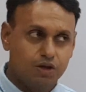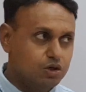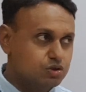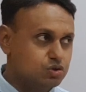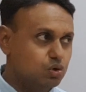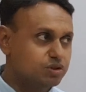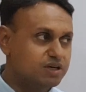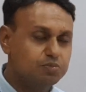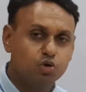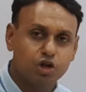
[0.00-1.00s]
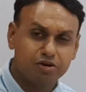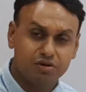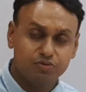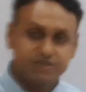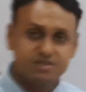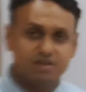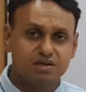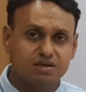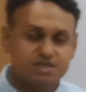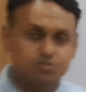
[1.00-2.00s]
So their moral
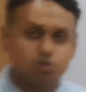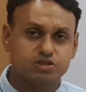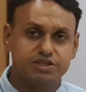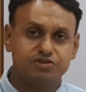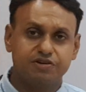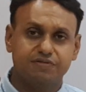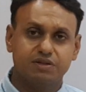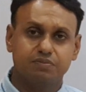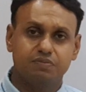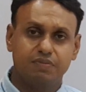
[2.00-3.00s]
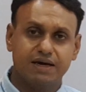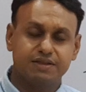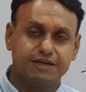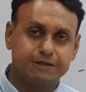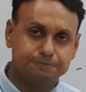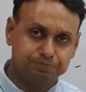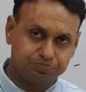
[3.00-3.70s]
reasoning is mostly driven by the